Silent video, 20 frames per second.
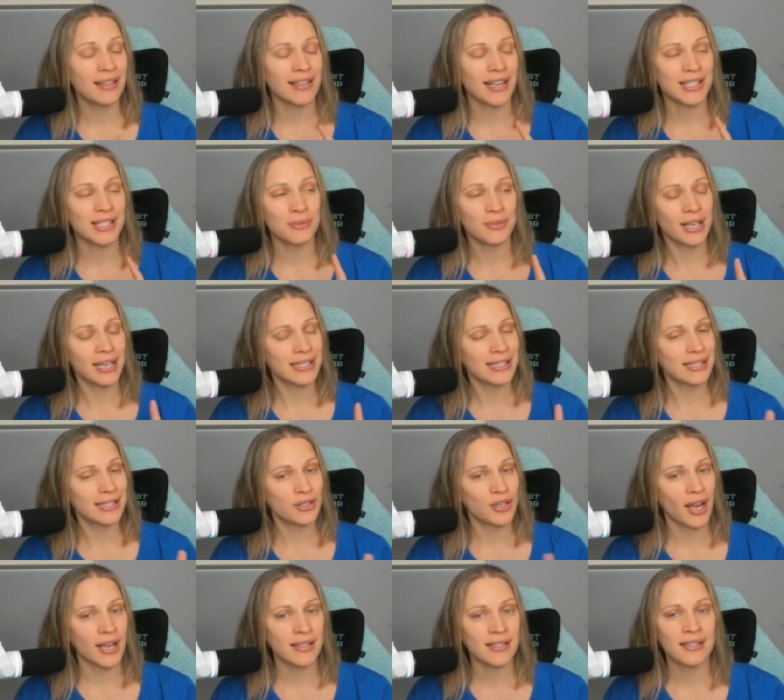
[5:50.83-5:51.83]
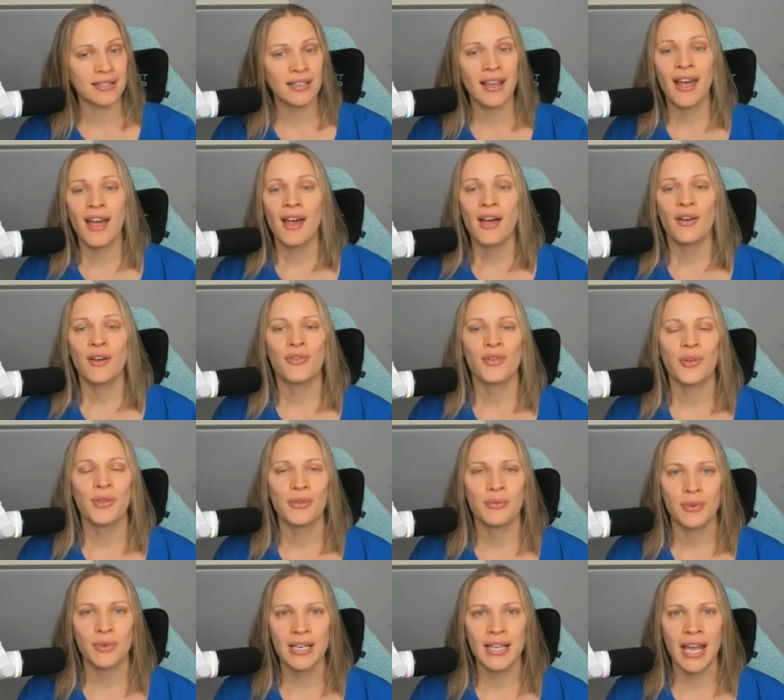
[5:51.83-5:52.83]
That's what I suggest for
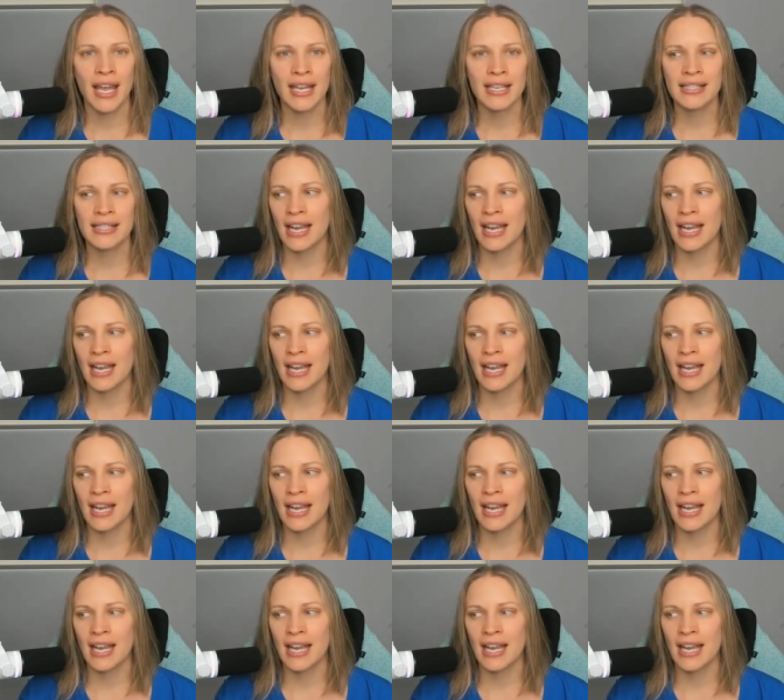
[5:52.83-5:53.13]
3 days.